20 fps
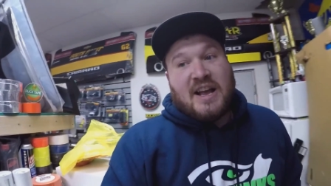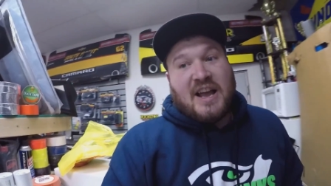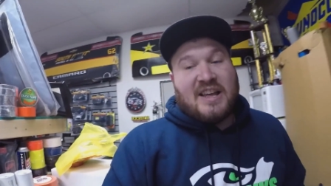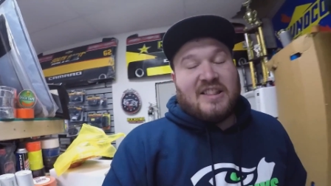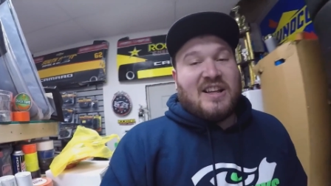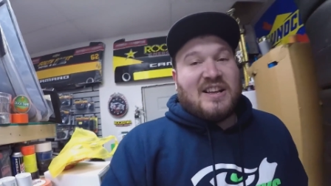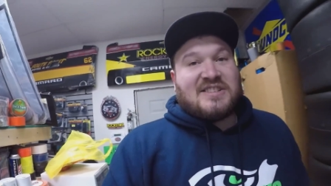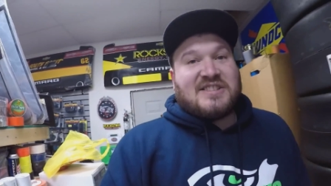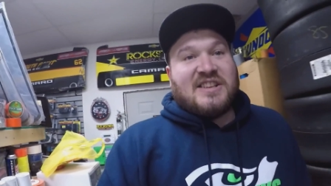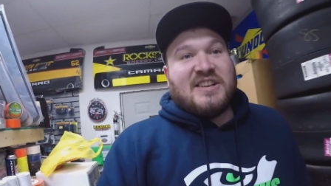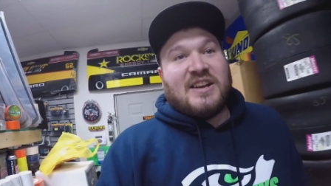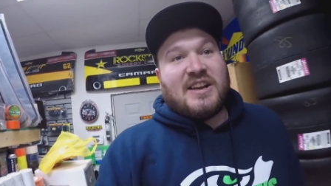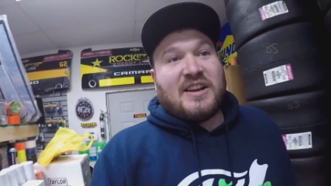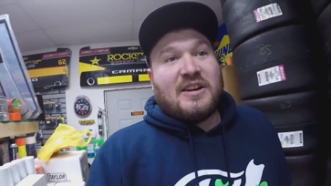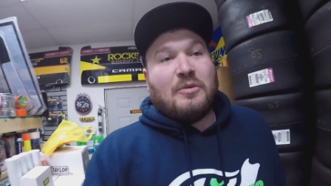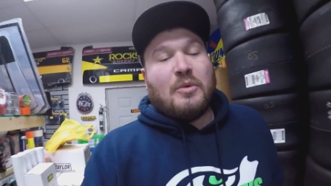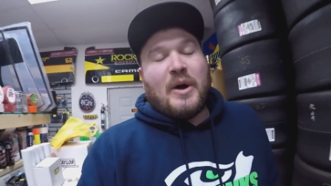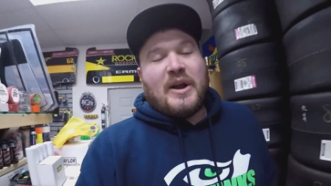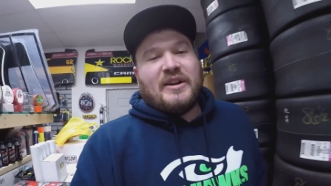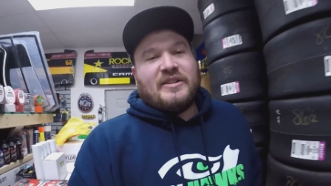headlights in, I'm
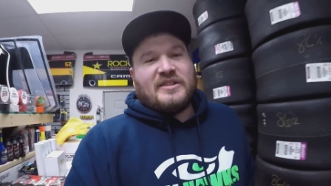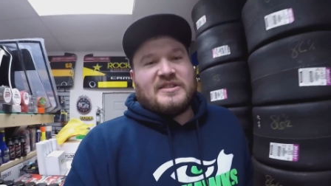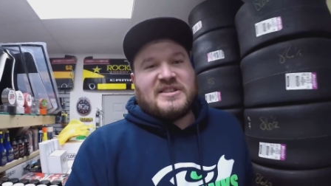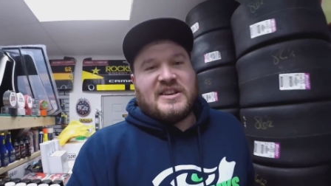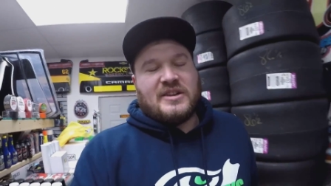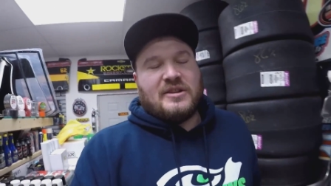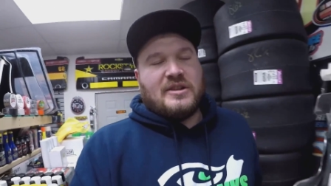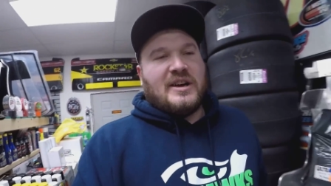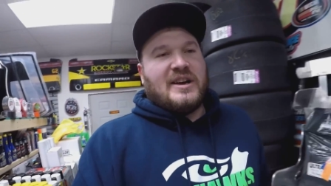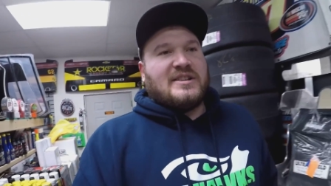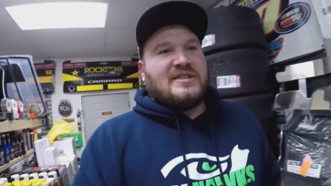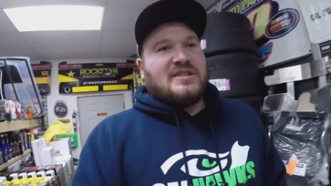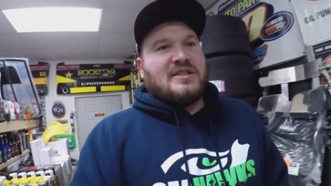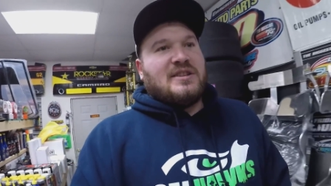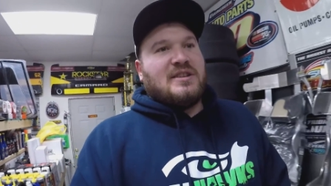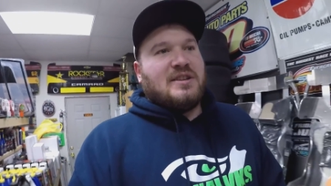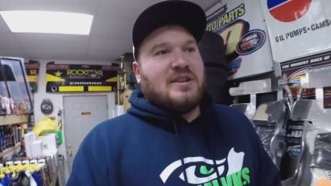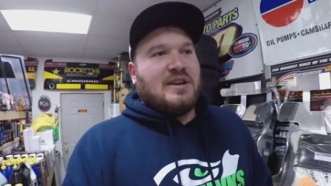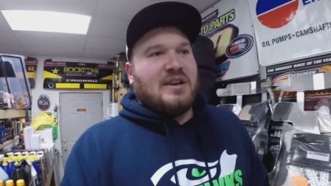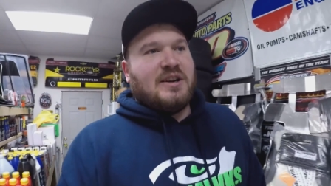gonna wait on the tail
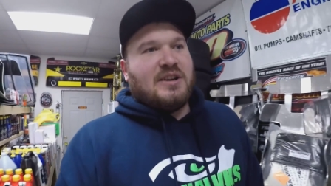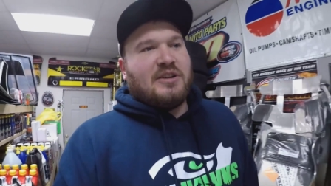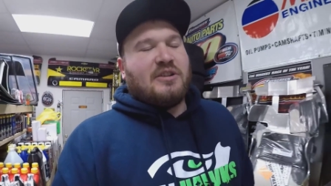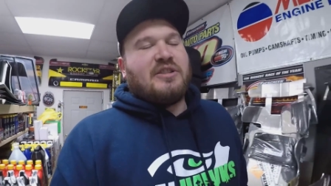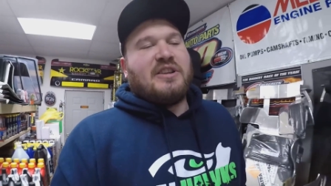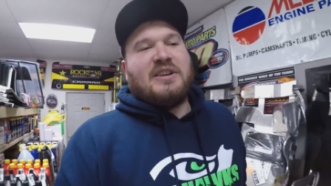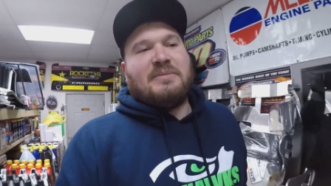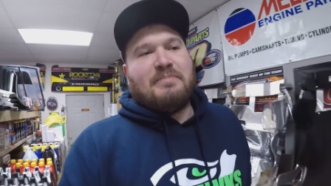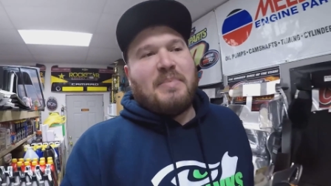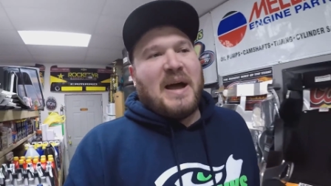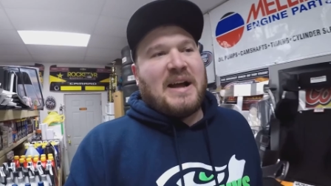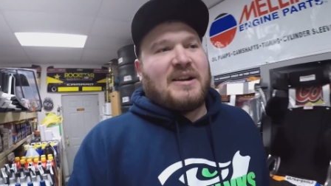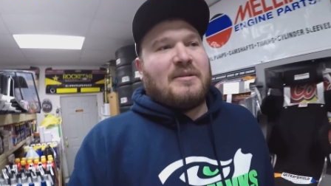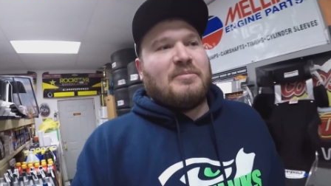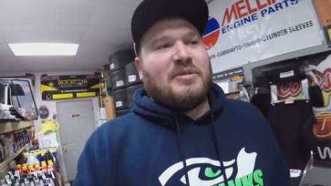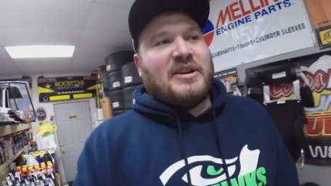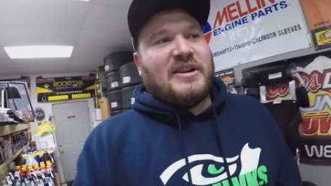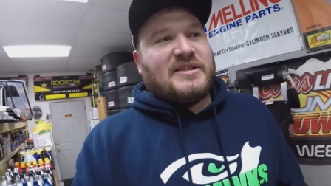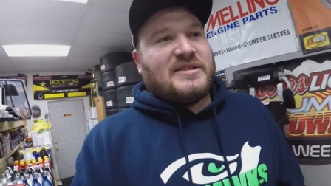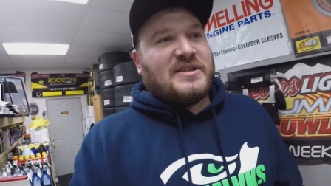lights, uh, or the
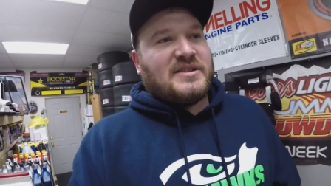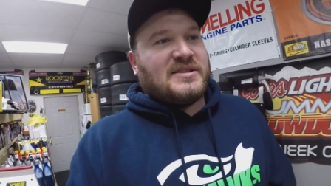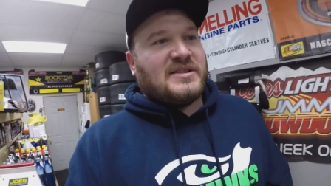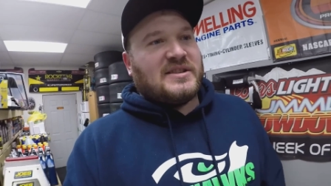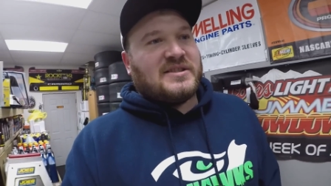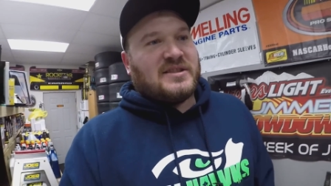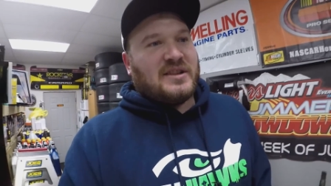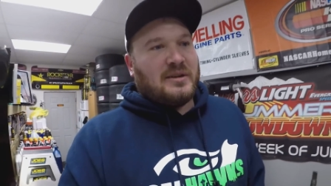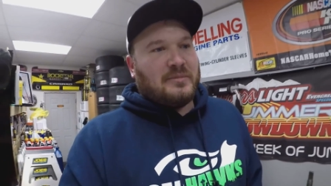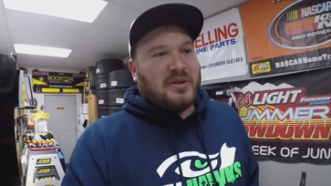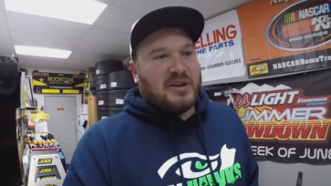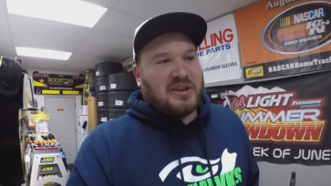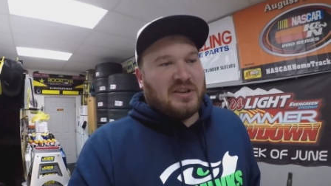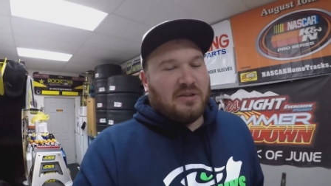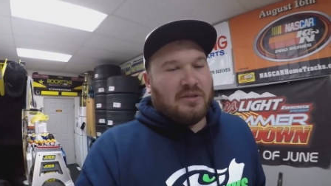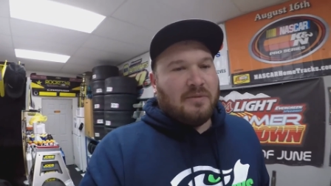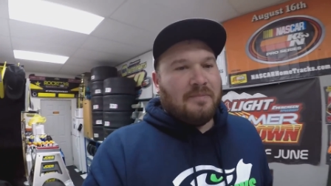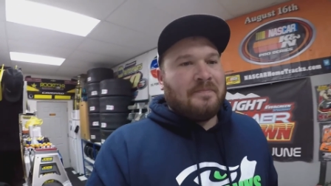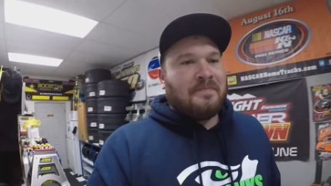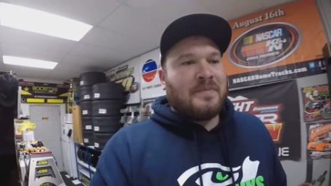backup lights, because that's not a big
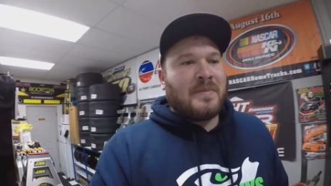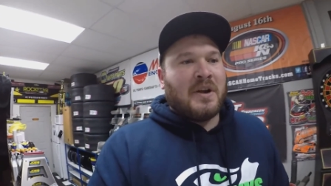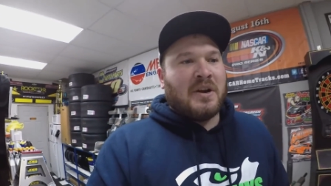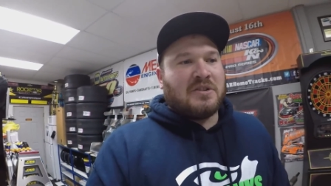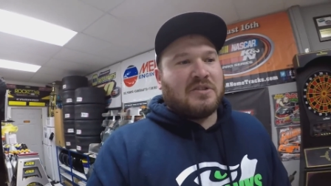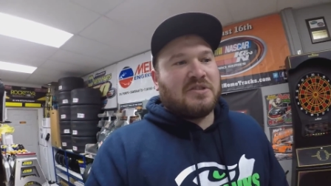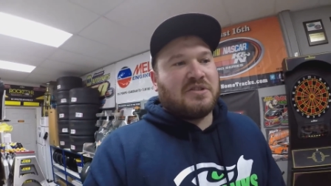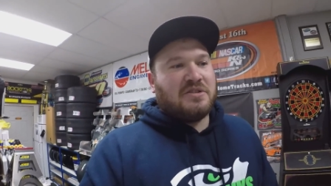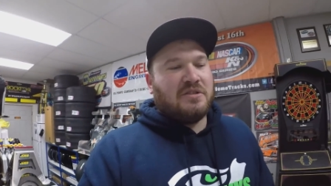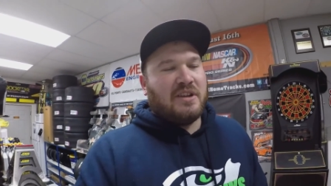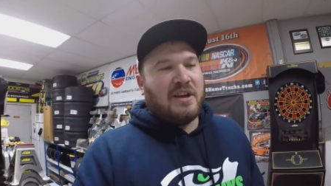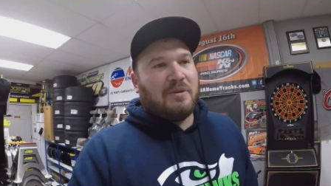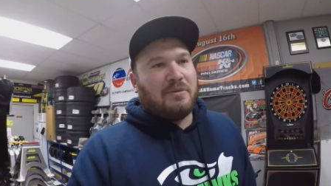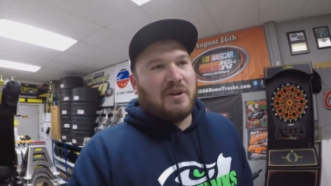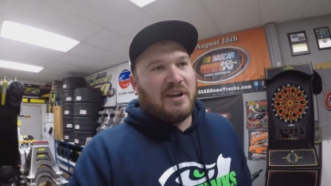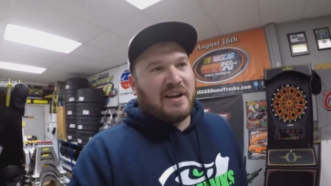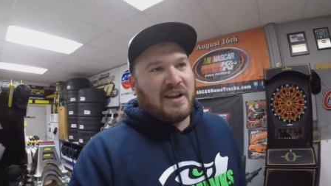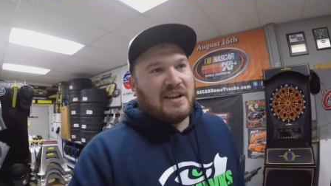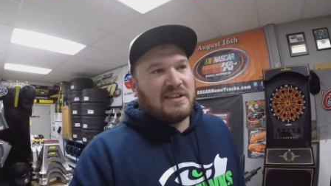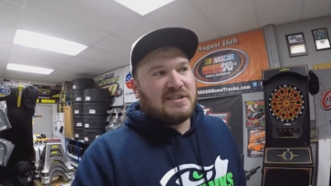deal. I'll just do that
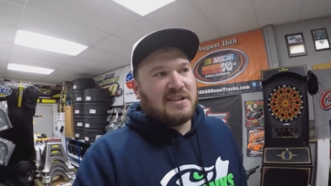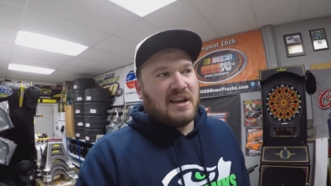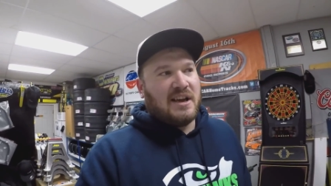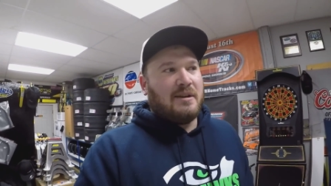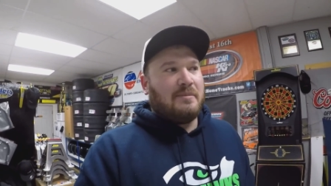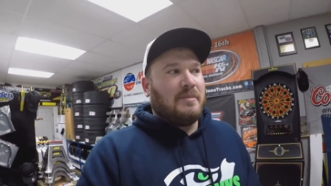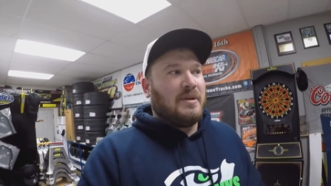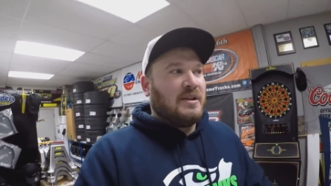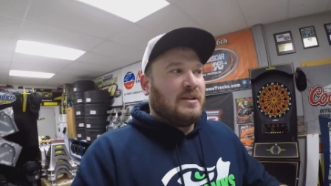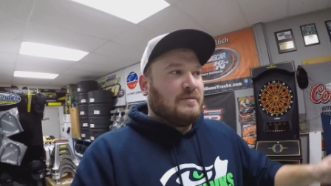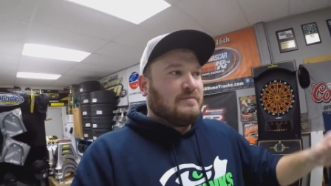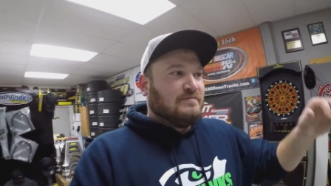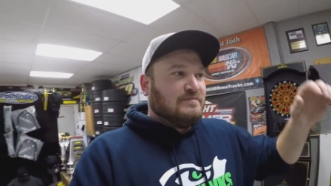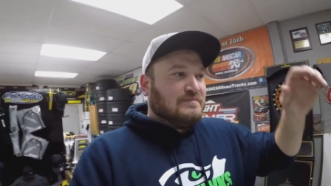when I got time.